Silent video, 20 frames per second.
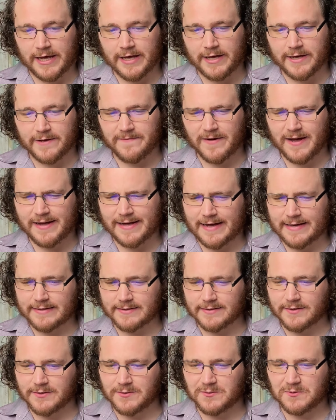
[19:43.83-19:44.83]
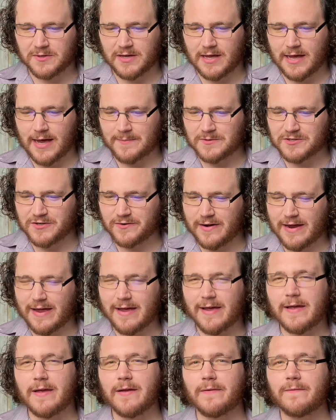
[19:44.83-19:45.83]
If I asked you to capture
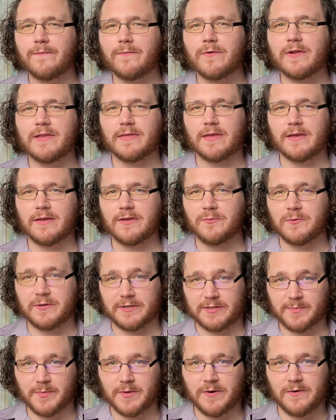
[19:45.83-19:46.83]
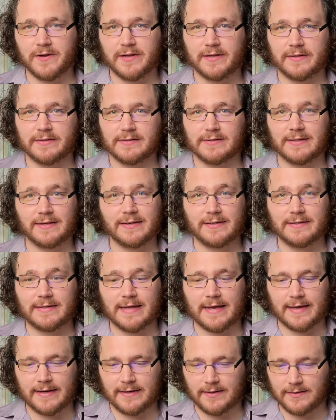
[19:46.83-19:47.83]
everything you experienced in a
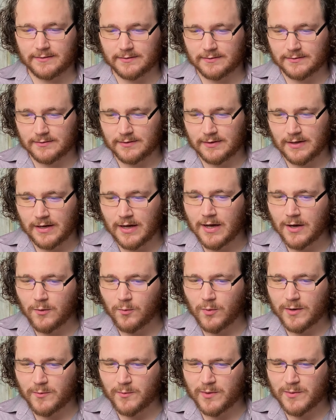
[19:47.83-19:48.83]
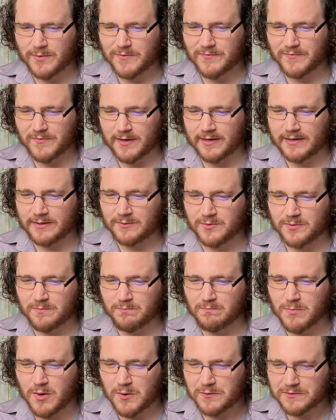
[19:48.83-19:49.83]
day, what we would find would
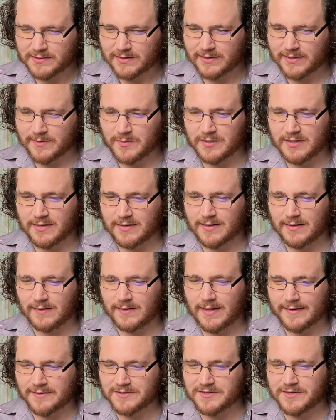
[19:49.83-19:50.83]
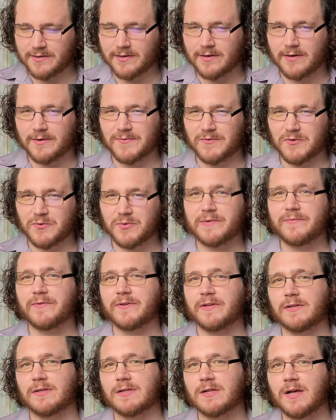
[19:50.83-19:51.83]
mostly be a collection of
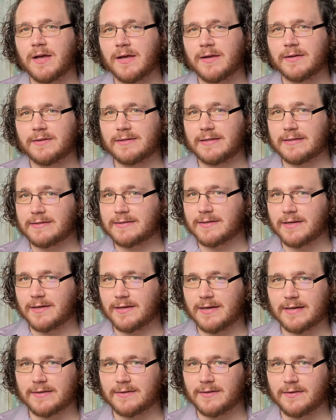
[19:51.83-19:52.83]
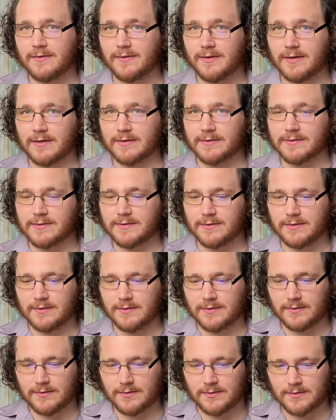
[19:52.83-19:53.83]
trivial, disconnected things.
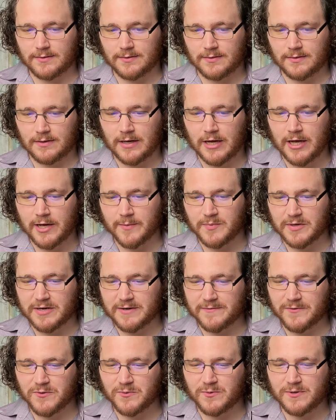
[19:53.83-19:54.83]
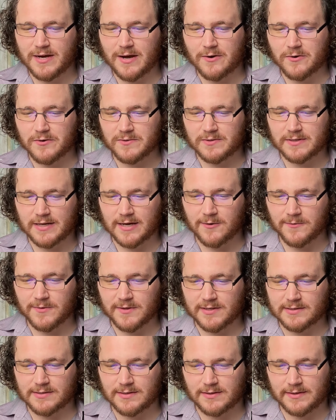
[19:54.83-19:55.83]
But if you narrowed down
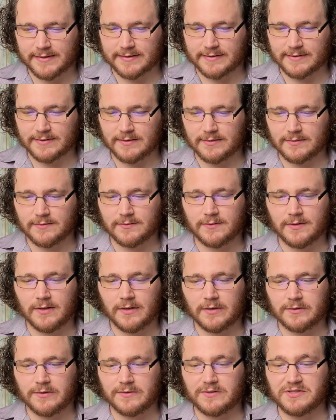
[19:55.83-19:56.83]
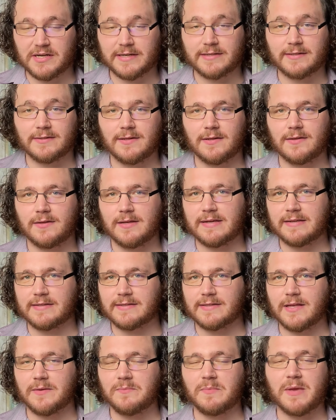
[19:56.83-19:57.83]
this list to just the
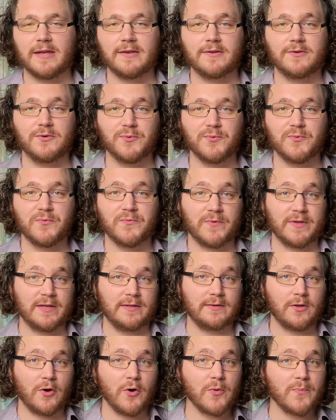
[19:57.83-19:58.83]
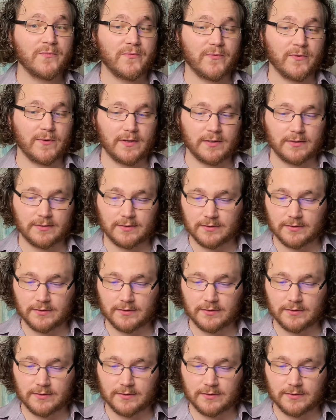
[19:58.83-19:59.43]
things that made you feel hopeful,